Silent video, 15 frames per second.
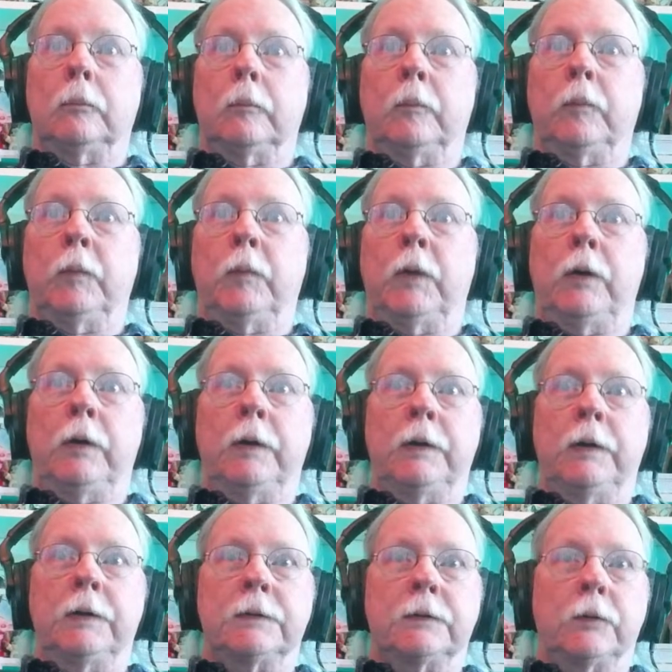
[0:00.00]
There it
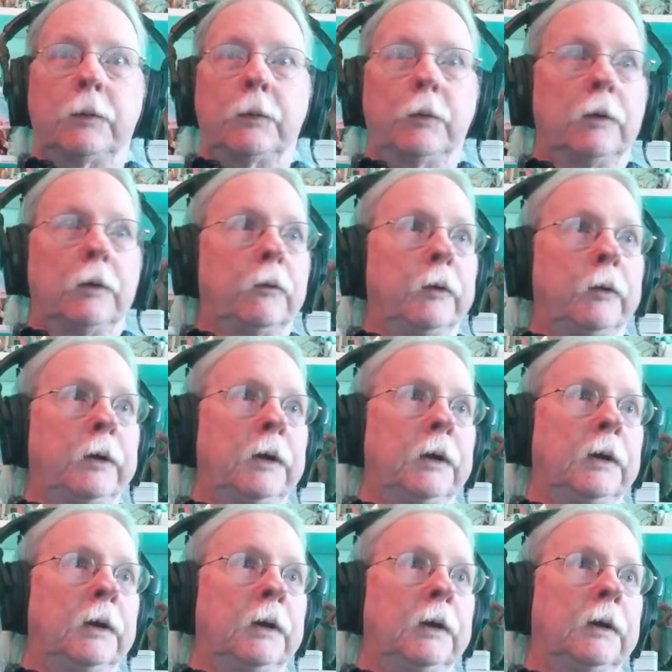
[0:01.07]
is. So I'm going to
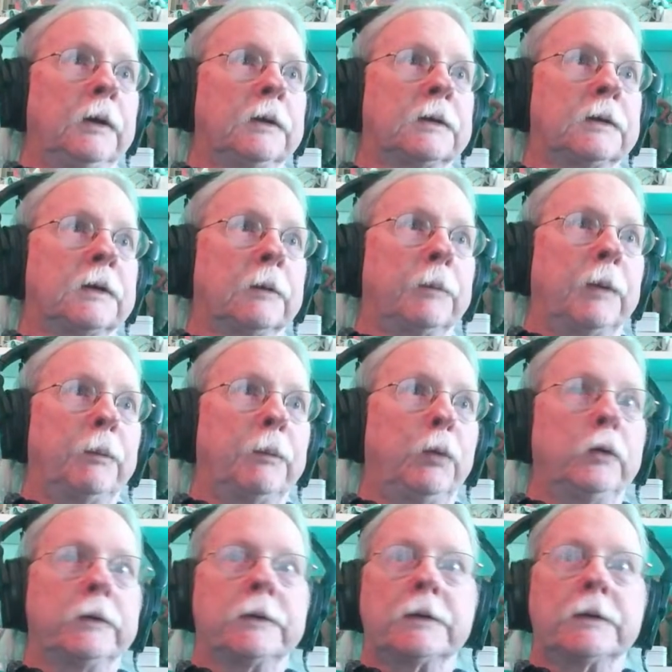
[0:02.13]
re-select my
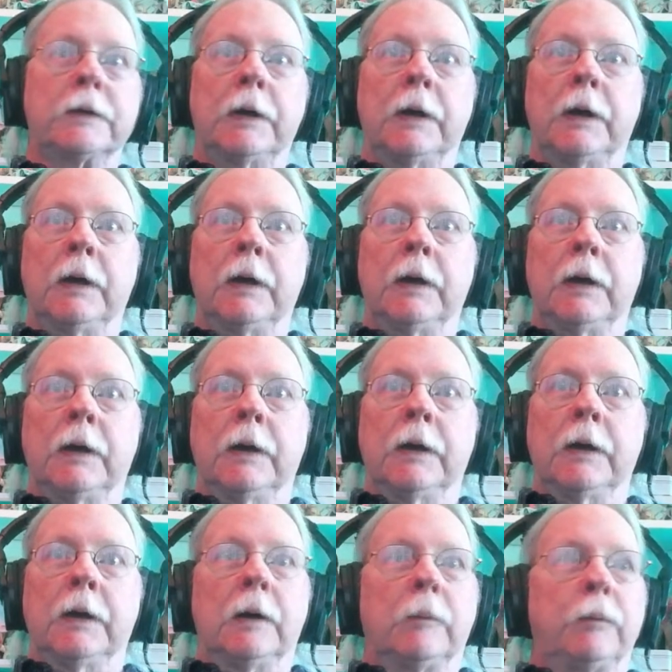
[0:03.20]
boots.
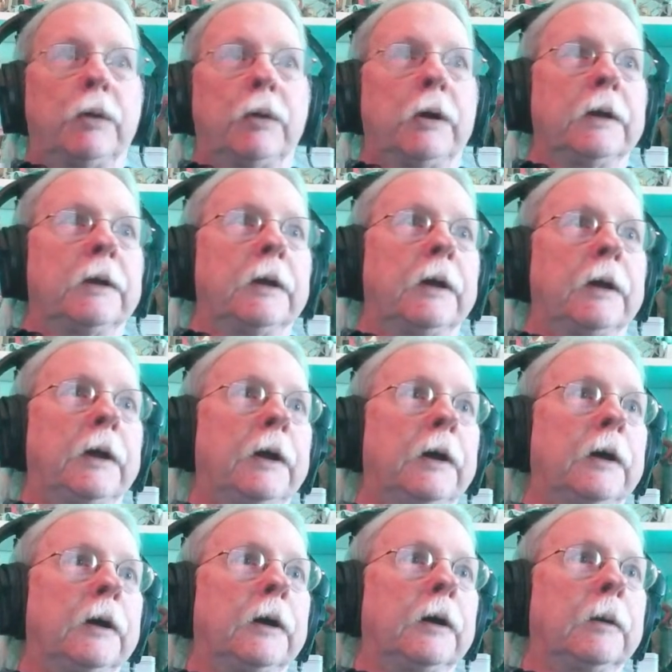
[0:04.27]
Apply the
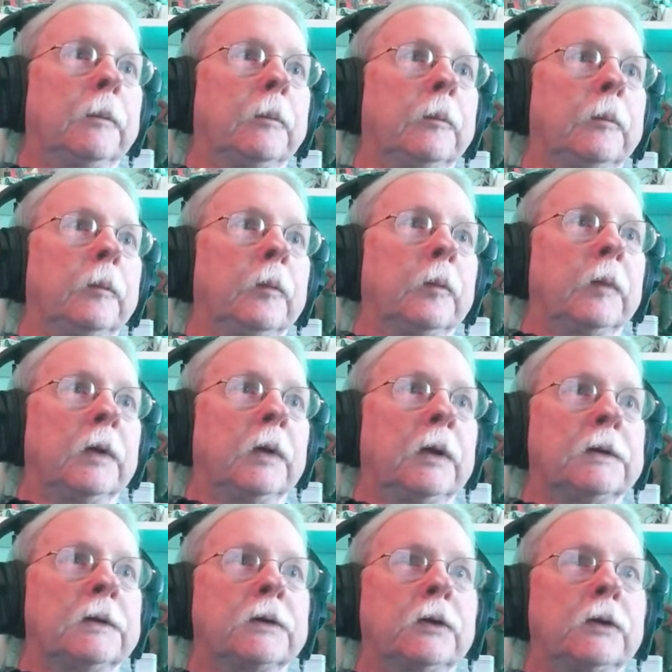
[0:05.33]
hair.
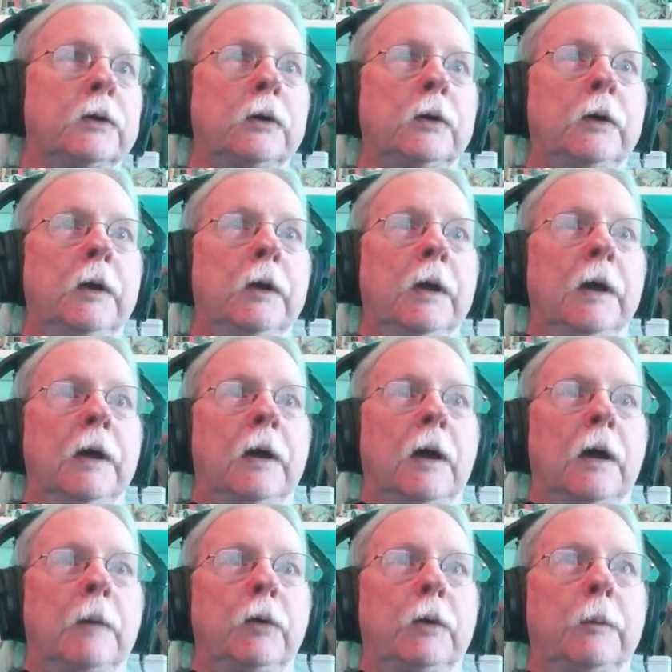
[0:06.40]
Is good. I'm
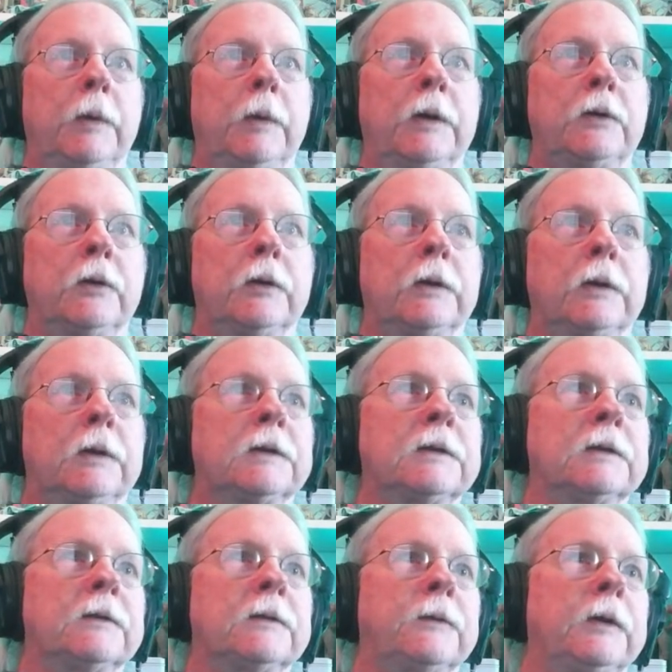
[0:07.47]
going to make sure that this
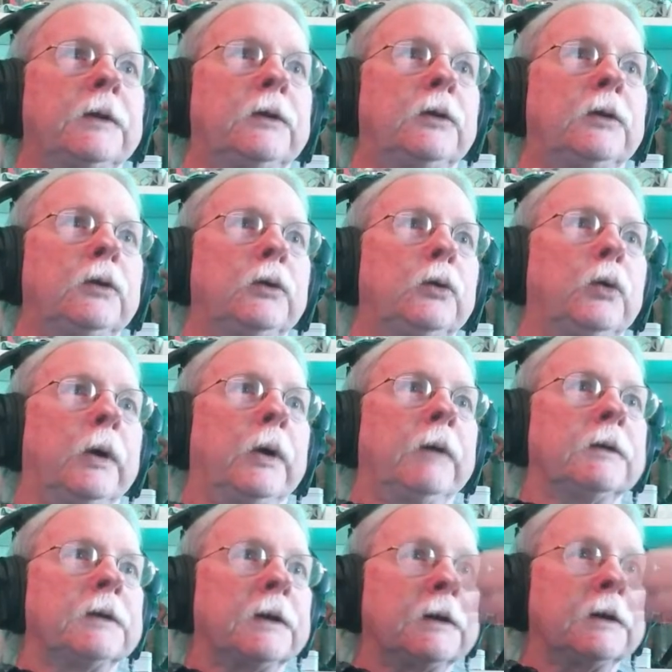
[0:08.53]
is fitted to. Do I have a
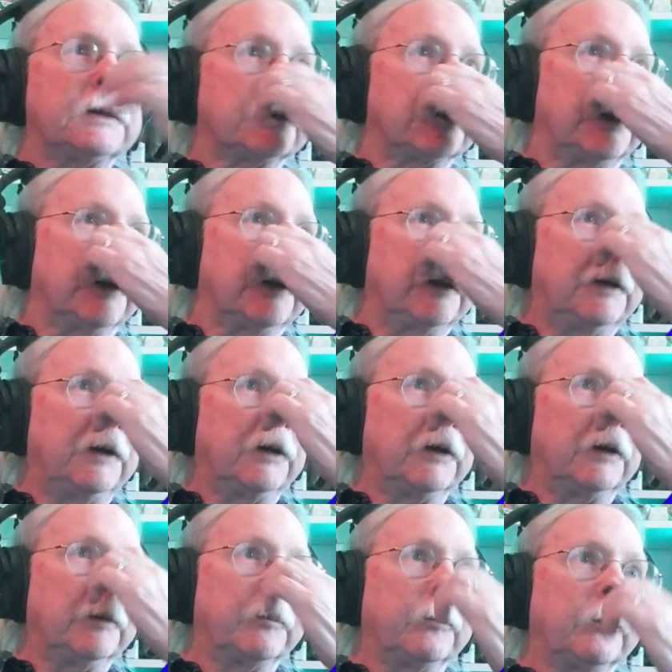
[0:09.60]
Genesis 9 in here?
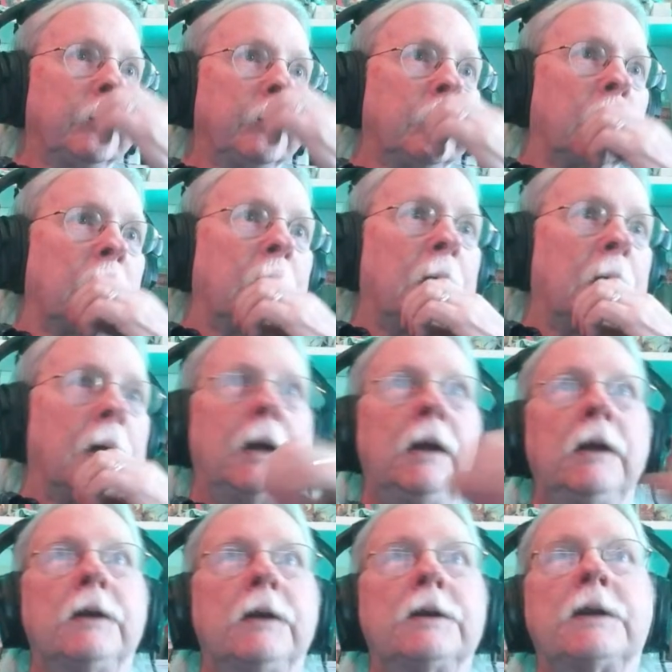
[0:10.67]
I need
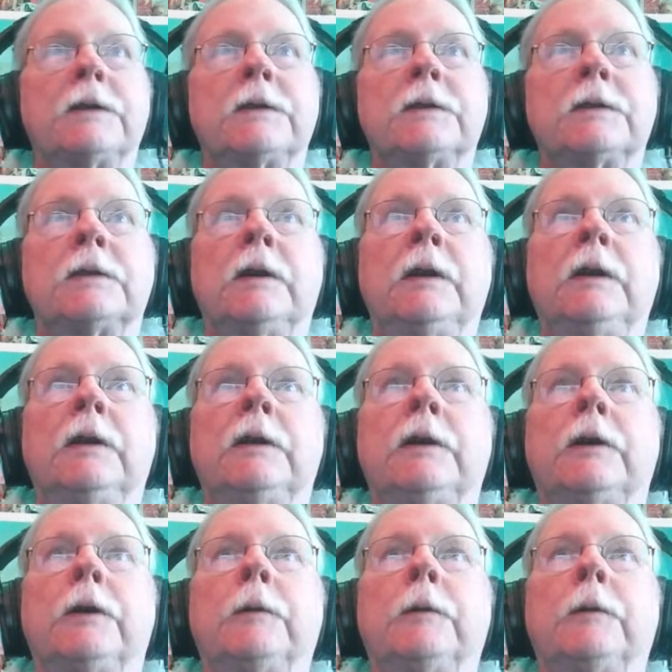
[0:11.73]
a Genesis 9 in here.